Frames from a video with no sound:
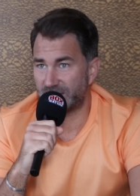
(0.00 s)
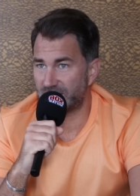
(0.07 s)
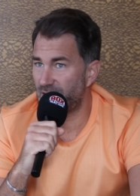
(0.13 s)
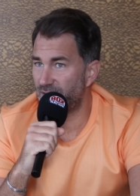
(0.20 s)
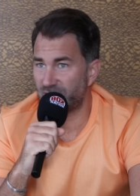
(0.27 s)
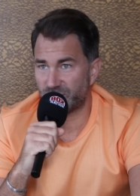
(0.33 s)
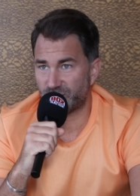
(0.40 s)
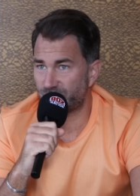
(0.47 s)
It's
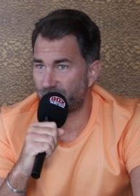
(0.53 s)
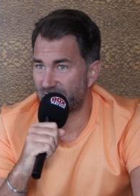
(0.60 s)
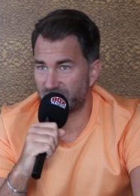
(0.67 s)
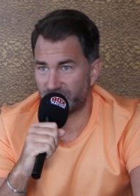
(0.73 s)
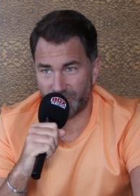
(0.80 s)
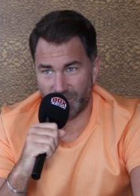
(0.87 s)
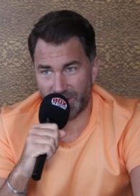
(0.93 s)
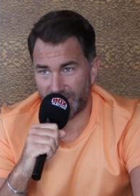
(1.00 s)
no disrespect
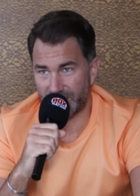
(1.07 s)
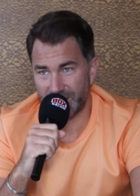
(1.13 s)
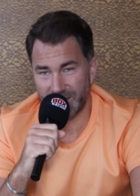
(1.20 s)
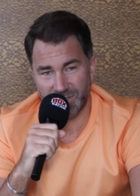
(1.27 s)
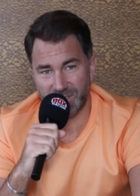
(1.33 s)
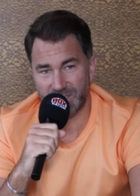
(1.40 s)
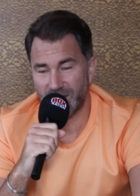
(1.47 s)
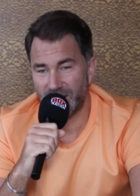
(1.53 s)
to Ryan. It's
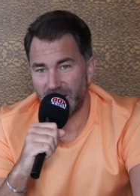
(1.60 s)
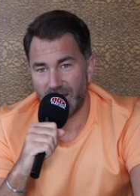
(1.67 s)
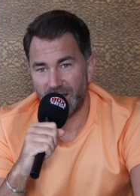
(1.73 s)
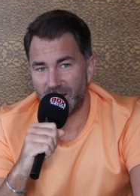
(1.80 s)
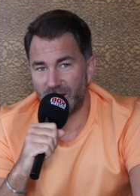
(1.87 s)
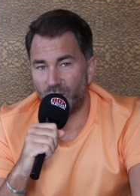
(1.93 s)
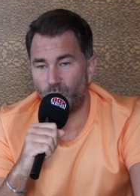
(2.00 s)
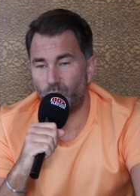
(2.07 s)
just
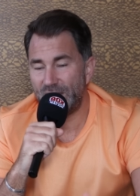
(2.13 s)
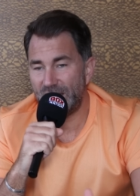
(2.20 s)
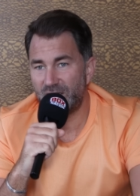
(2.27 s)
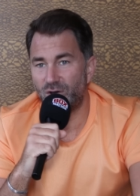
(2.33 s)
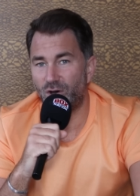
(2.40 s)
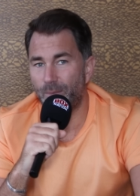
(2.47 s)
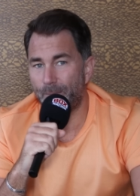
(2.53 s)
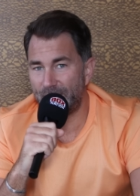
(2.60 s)
look, we
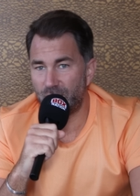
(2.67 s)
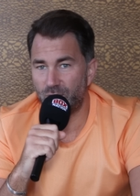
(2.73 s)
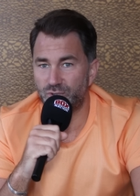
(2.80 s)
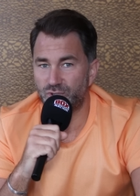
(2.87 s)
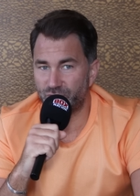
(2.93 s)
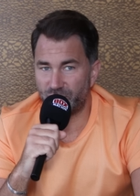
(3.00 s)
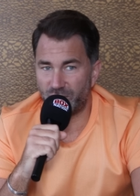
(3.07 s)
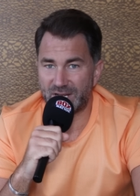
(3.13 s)
got to build
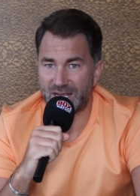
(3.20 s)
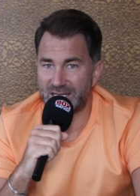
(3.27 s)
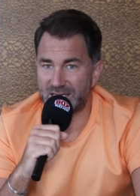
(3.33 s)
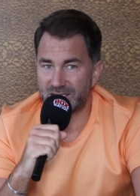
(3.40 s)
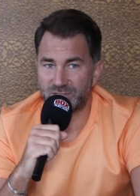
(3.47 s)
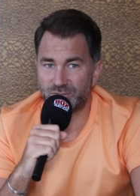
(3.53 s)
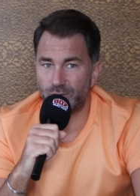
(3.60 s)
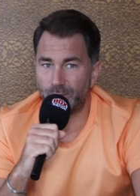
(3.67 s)
Jaron
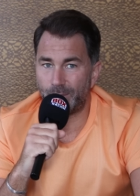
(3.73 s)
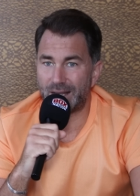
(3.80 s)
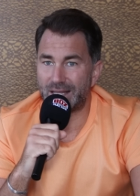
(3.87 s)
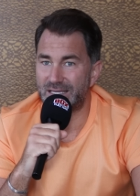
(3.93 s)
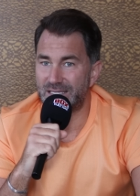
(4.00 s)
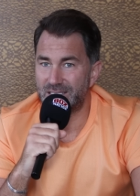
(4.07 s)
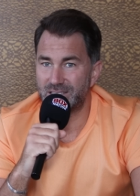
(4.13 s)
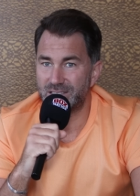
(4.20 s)
Ennis to a
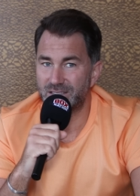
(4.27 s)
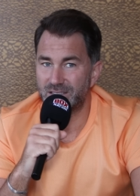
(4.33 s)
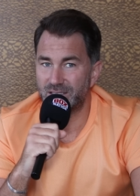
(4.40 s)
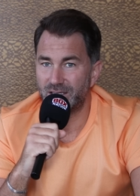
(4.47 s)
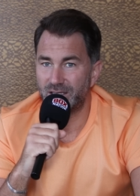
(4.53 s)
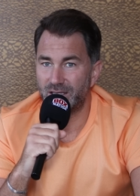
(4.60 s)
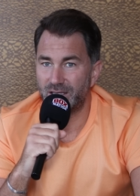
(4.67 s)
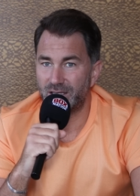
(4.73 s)
place
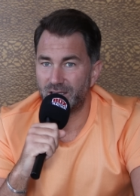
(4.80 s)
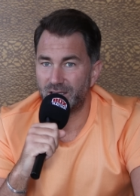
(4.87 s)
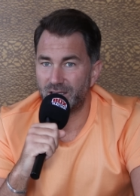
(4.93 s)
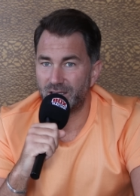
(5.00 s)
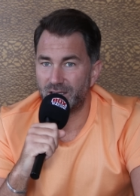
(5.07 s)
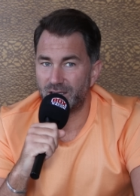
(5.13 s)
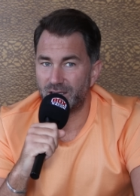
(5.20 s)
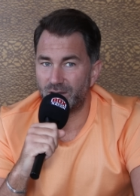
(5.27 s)

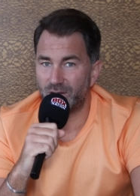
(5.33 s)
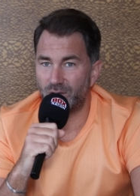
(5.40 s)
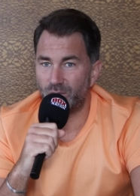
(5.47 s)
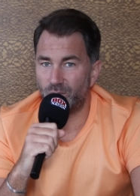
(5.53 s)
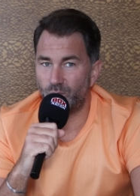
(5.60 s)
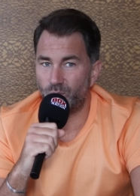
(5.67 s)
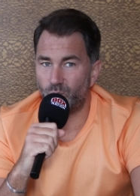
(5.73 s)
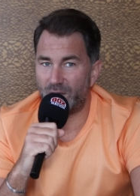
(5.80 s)

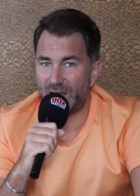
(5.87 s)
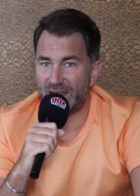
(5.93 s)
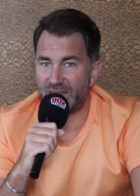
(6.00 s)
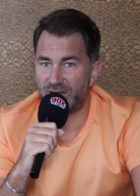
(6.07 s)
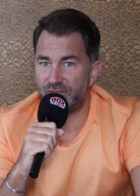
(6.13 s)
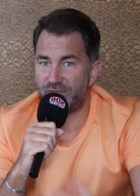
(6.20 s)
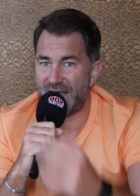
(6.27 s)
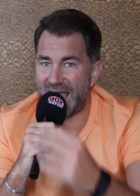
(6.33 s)
where
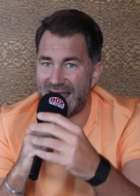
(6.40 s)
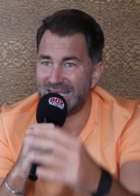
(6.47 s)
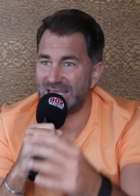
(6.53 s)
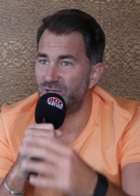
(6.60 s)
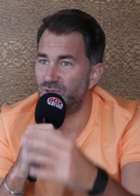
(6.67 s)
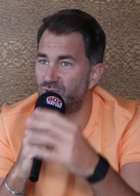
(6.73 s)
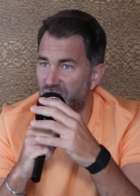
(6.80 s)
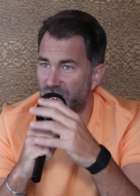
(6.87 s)
the
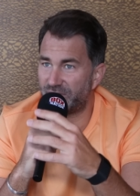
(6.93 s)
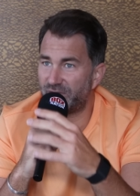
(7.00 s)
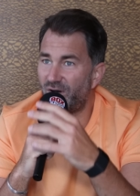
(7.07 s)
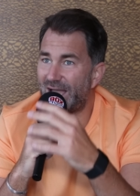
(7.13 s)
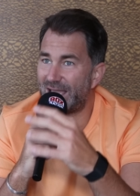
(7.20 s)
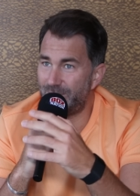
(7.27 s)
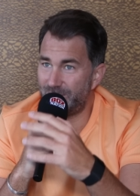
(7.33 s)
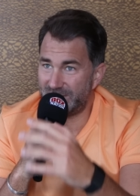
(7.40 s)
value to
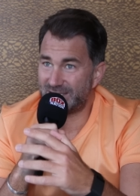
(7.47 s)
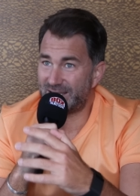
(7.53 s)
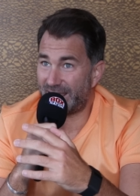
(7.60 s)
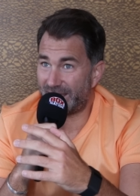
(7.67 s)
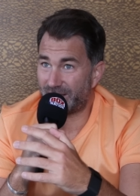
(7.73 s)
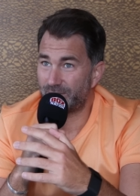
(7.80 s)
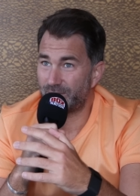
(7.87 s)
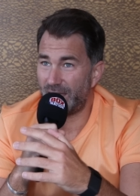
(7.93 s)
fight him is
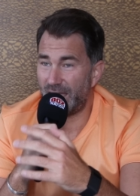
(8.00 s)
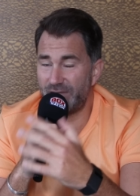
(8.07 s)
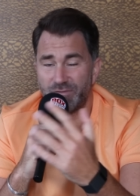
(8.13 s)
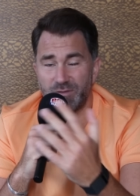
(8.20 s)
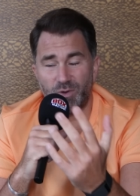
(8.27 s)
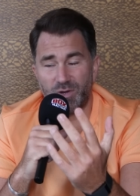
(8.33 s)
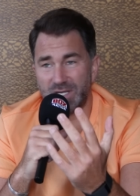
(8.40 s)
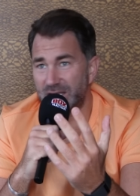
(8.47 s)
there.
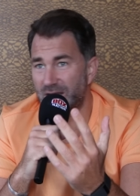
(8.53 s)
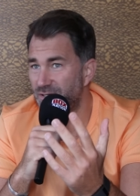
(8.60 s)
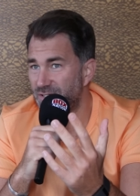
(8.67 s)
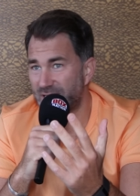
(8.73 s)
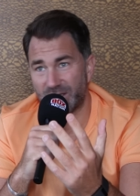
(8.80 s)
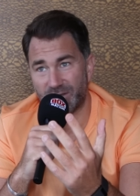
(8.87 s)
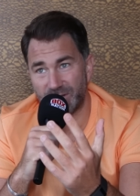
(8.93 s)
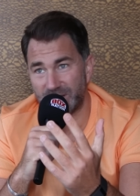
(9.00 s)
Everybody knows
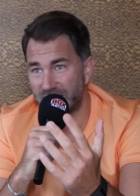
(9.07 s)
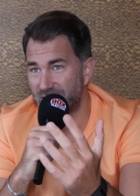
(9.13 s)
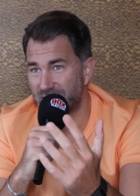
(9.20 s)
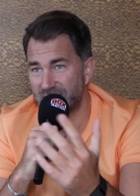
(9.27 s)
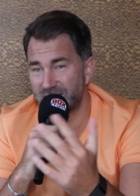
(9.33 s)
how good he is.